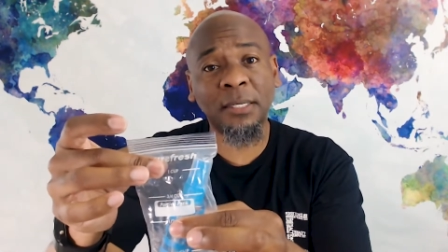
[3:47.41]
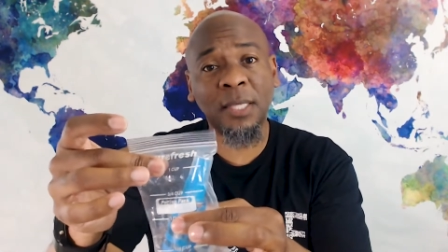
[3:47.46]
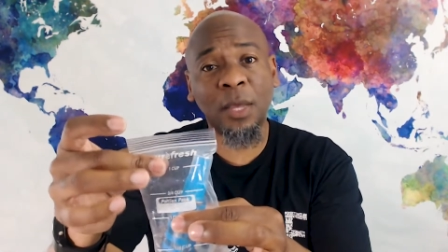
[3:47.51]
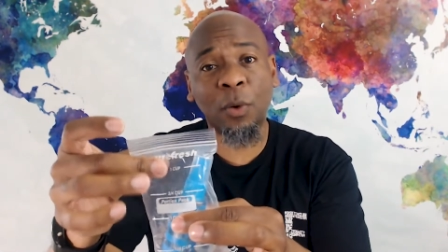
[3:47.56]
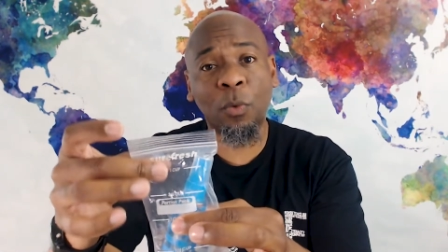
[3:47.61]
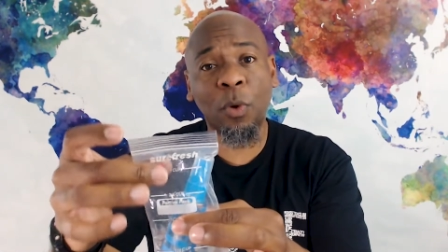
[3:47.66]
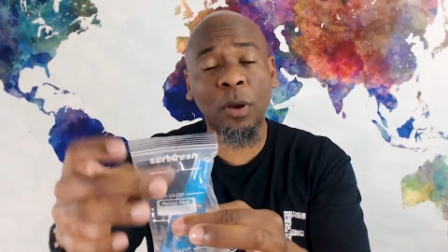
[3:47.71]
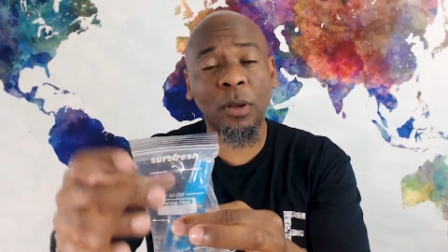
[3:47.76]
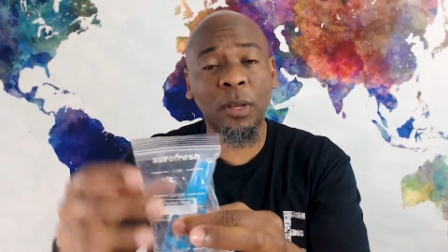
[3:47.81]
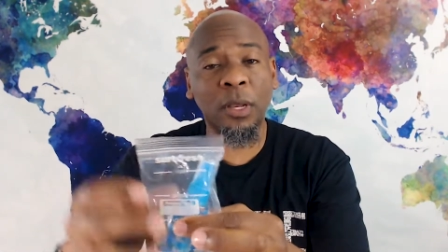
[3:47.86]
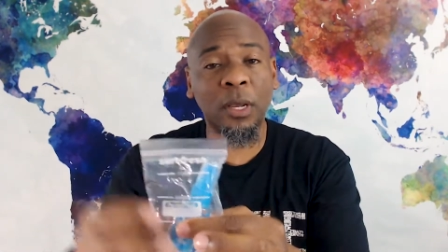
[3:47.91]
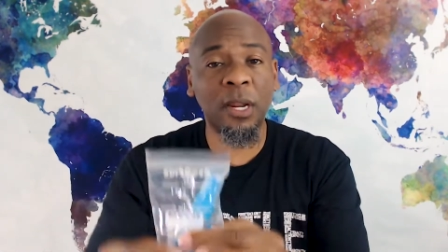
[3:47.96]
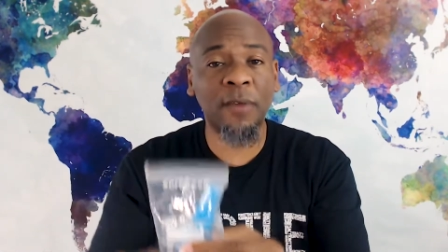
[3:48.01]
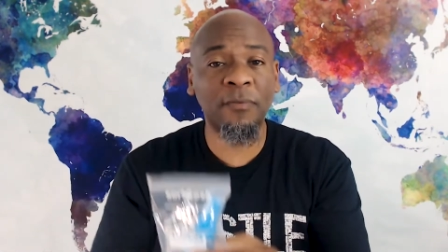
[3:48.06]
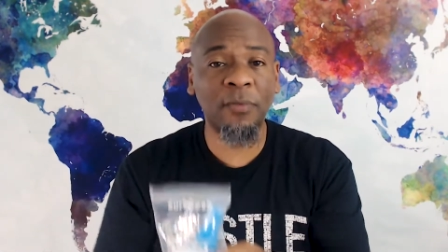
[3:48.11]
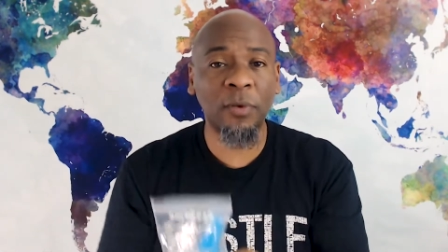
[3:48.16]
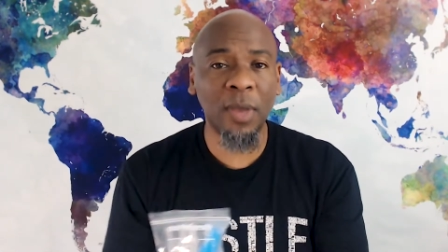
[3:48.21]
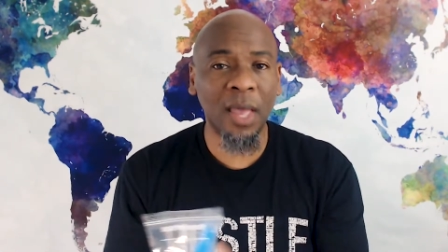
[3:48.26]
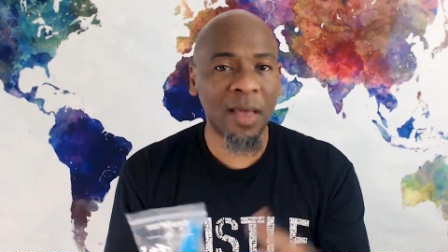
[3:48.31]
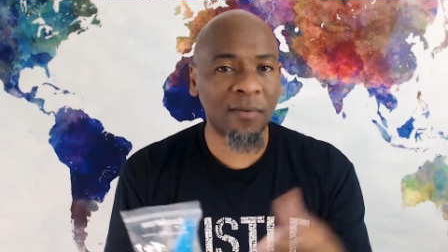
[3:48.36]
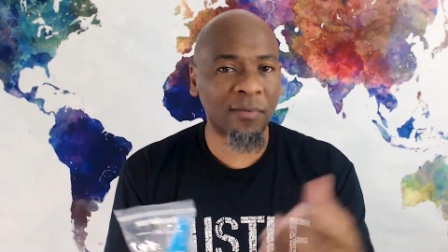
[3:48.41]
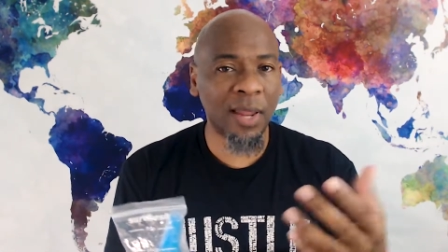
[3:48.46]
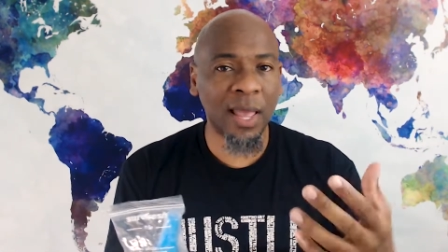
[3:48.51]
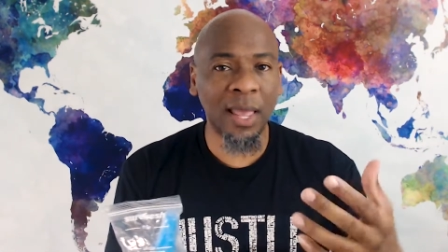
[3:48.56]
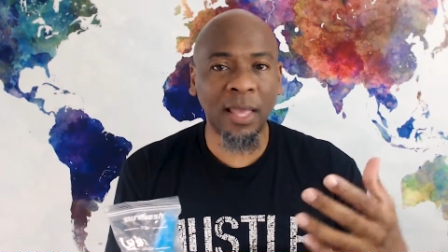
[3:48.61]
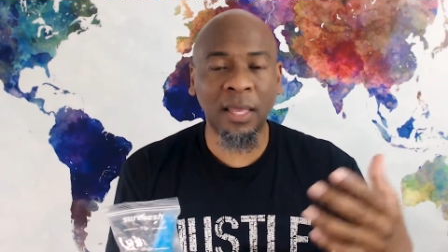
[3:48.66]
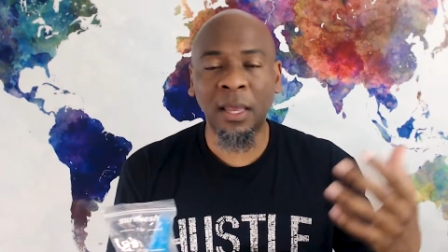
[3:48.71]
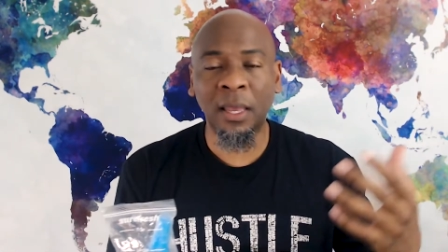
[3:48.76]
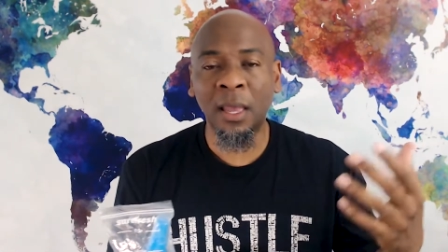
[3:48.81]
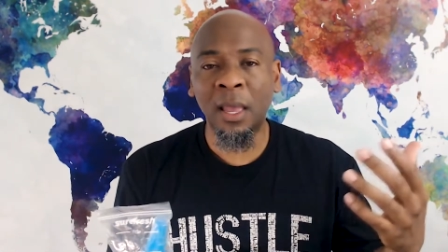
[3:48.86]
They work good if you have
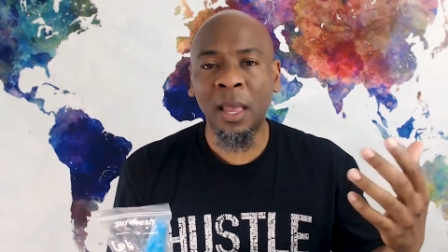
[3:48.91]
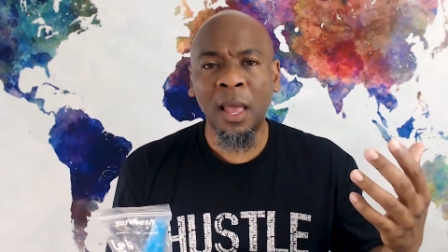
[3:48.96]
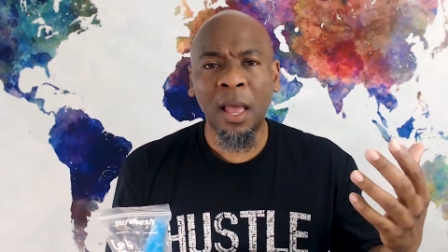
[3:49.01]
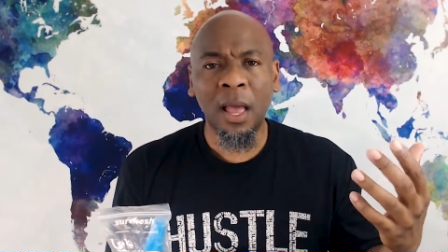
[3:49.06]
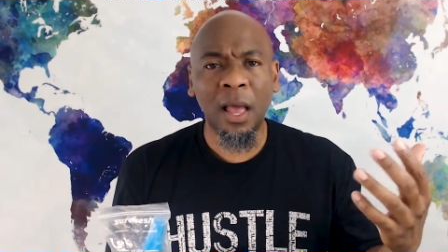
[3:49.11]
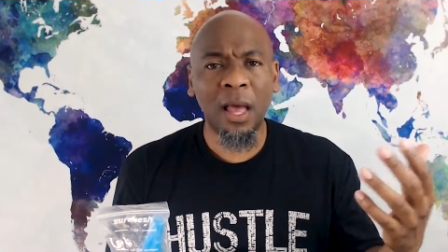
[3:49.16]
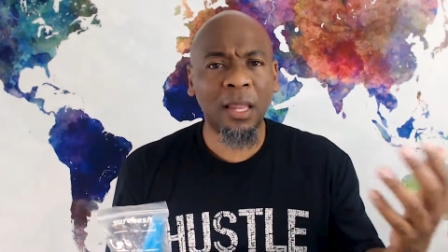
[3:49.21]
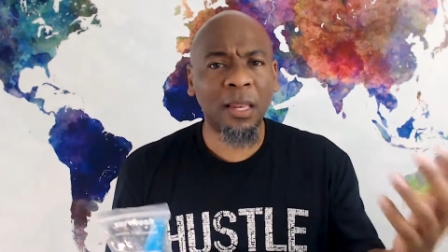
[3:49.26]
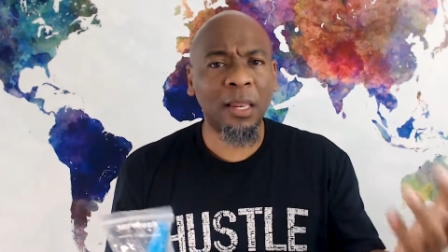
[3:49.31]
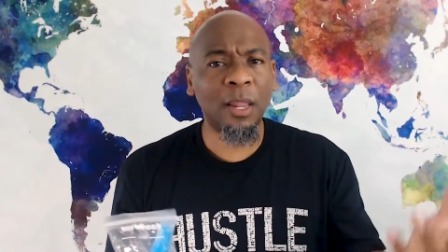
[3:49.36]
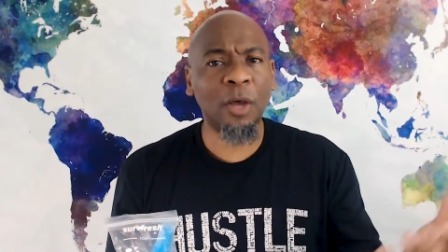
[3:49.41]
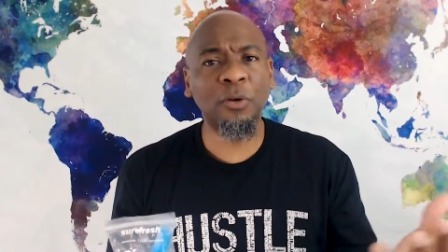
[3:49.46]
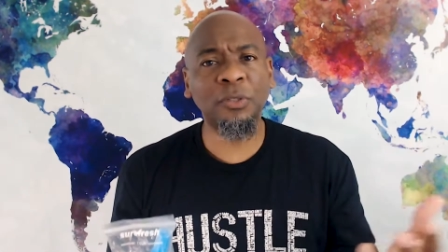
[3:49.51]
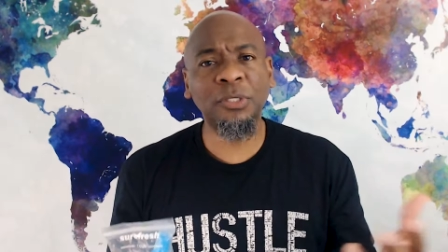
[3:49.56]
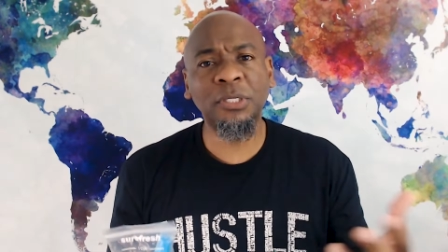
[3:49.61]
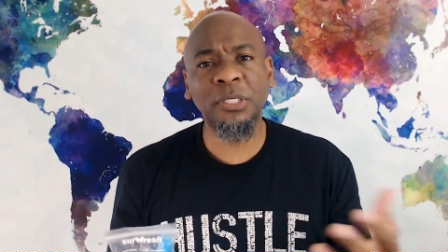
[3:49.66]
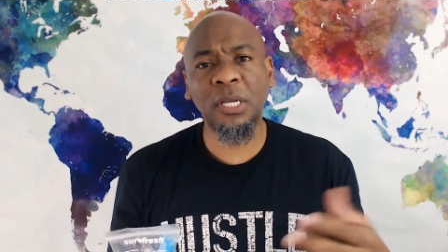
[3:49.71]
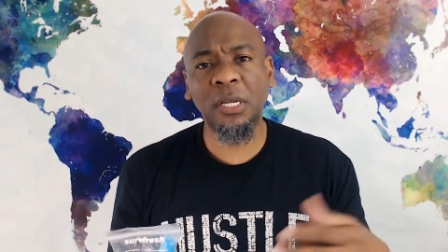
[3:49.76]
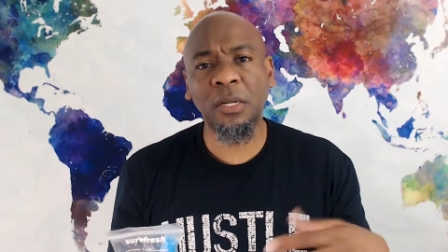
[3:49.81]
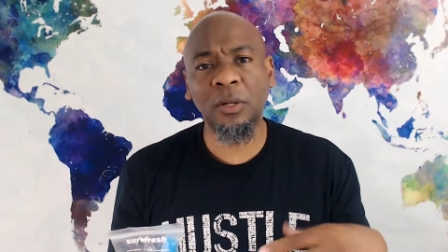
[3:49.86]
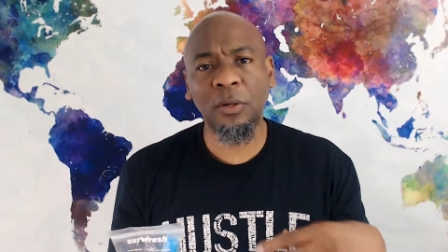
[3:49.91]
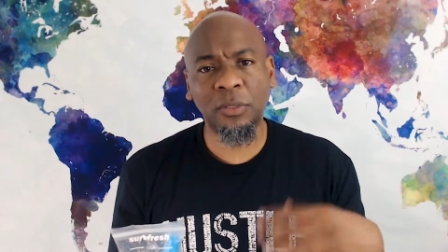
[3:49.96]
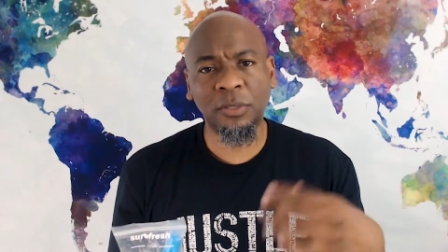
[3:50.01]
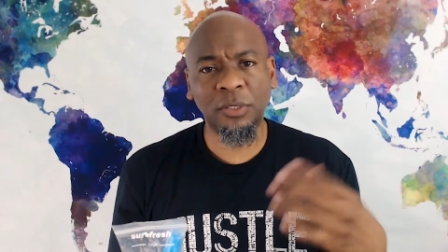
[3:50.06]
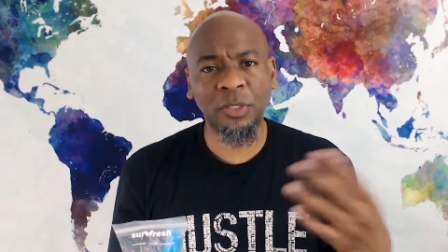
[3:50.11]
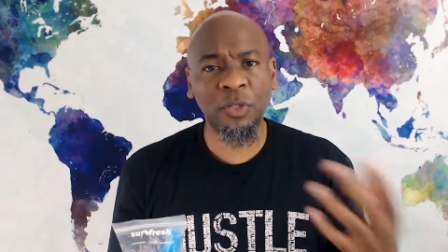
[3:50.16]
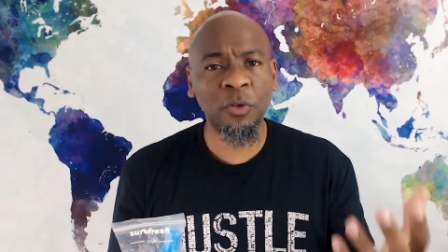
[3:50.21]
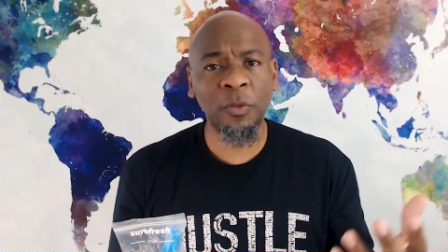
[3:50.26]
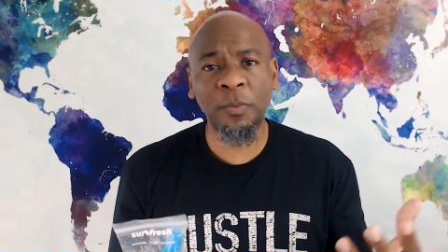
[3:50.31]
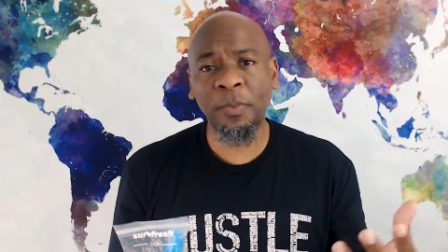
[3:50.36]
like lotion or
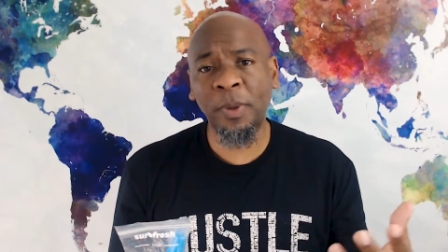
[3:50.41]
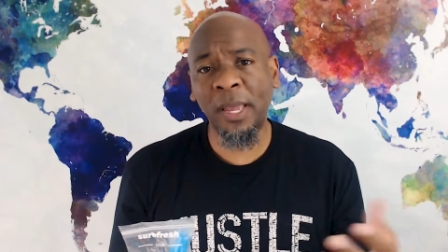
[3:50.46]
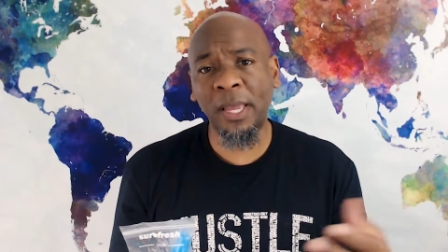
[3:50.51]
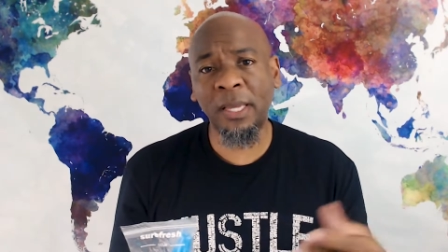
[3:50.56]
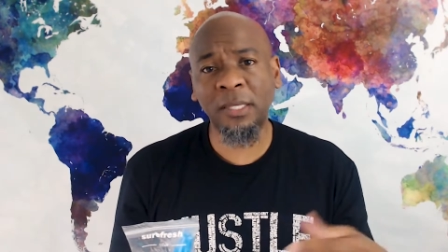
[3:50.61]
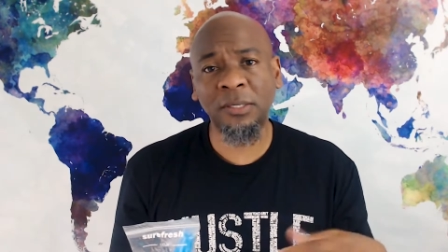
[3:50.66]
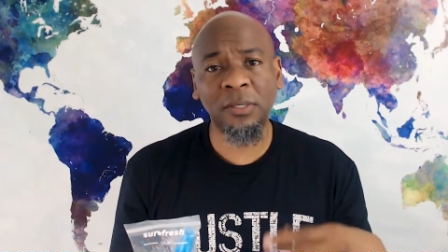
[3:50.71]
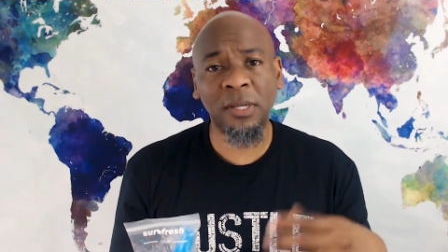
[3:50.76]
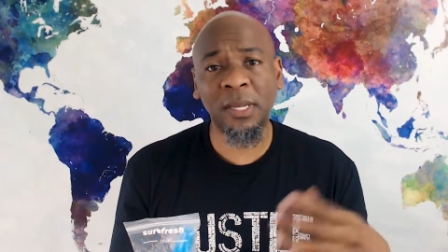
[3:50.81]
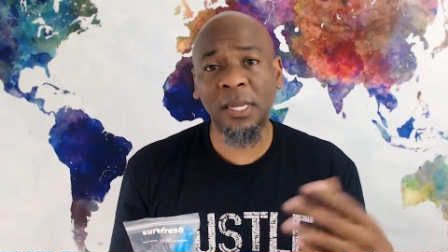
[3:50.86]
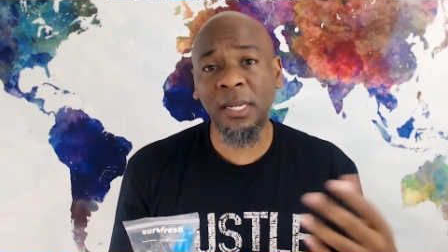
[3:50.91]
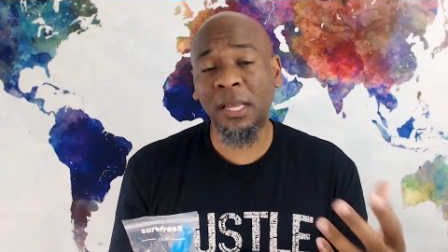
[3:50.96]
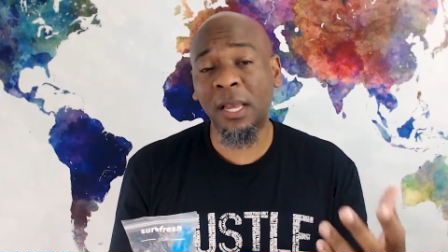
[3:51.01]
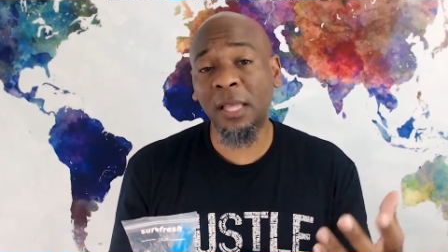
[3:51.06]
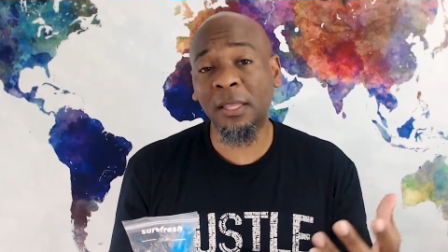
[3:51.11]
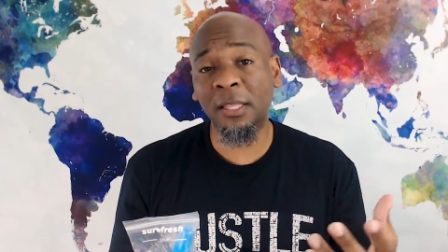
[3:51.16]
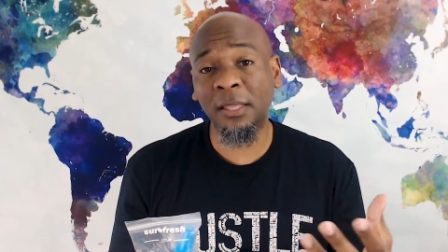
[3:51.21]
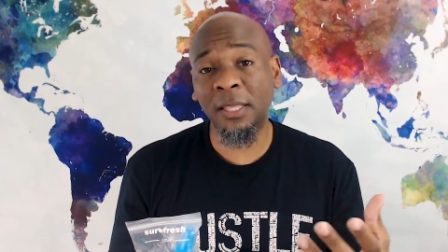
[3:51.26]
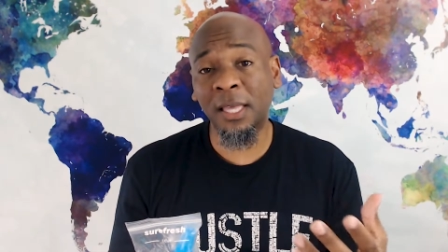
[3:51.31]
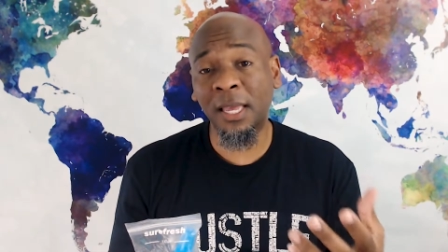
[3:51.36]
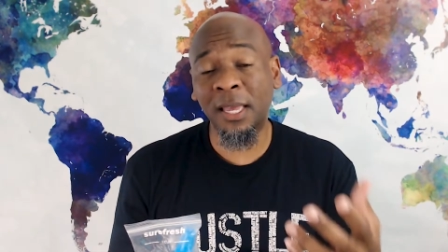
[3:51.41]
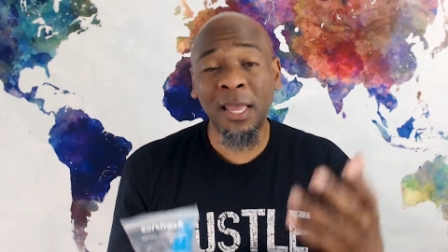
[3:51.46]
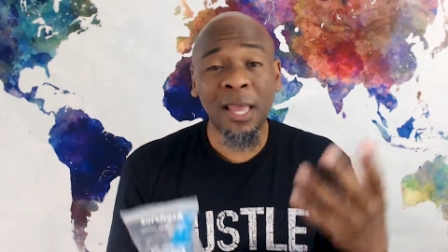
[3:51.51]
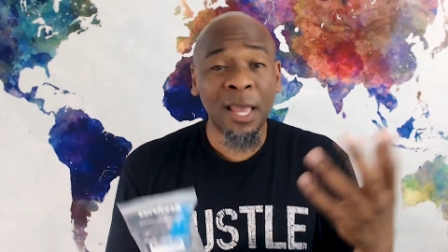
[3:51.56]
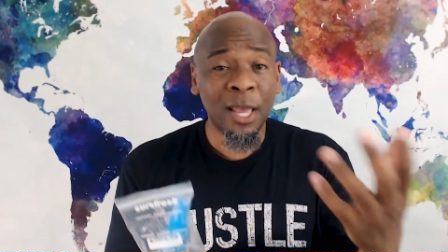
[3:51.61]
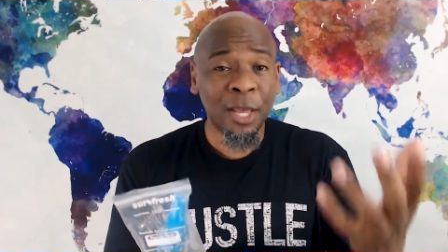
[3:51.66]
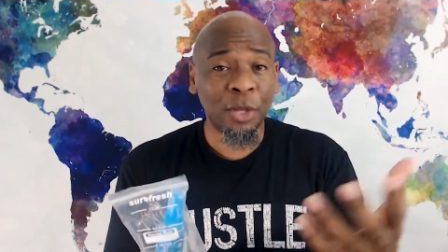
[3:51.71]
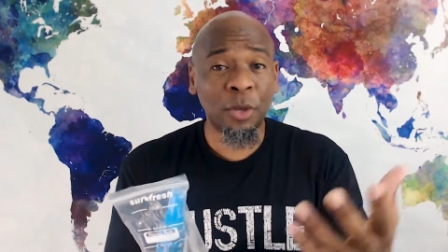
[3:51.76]
toothpaste or any other thing.